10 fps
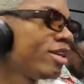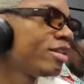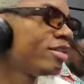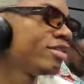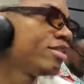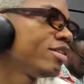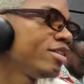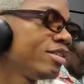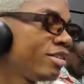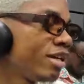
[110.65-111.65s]
And
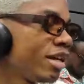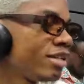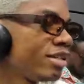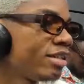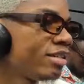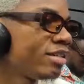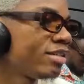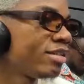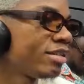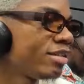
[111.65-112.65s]
like I said,
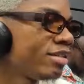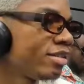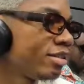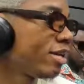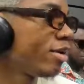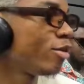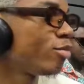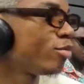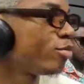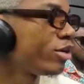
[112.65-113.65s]
it's
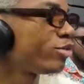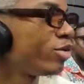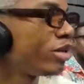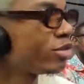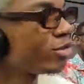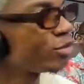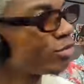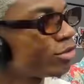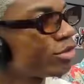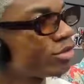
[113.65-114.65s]
terrible. There's no excuse
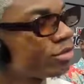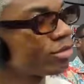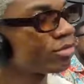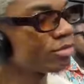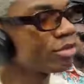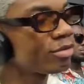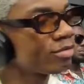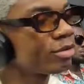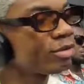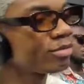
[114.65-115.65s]
for it, you know. So,
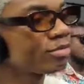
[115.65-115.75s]
yeah.